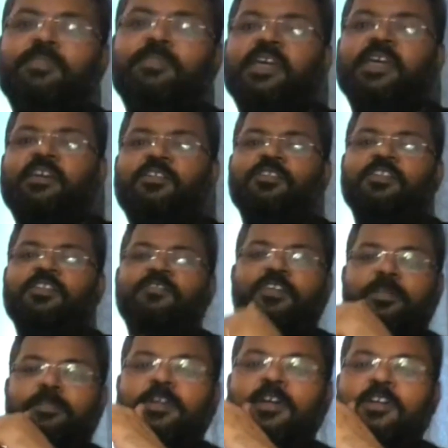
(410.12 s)
a big round of
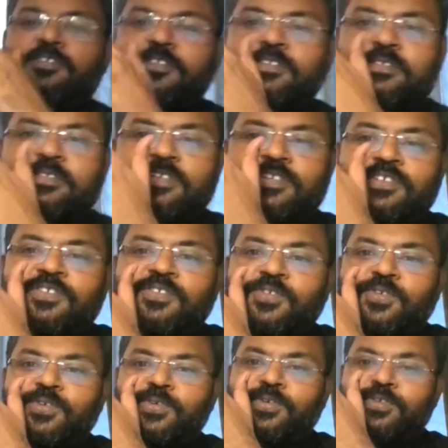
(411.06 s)
applause
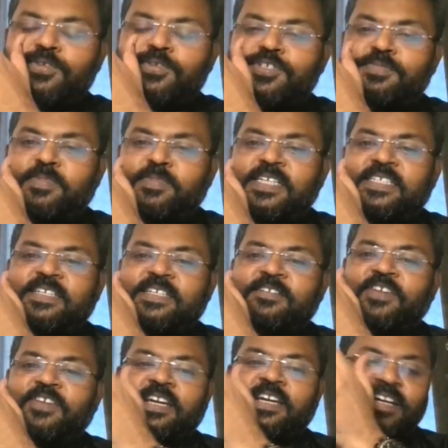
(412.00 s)
to Toastmaster
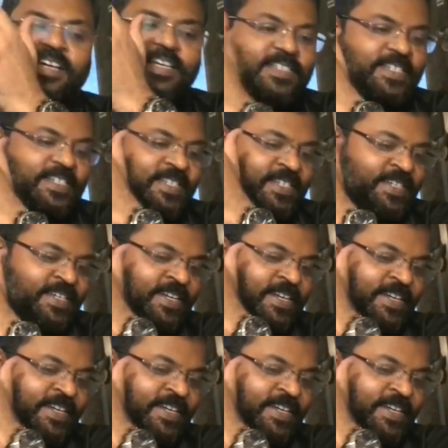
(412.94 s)
Vikas.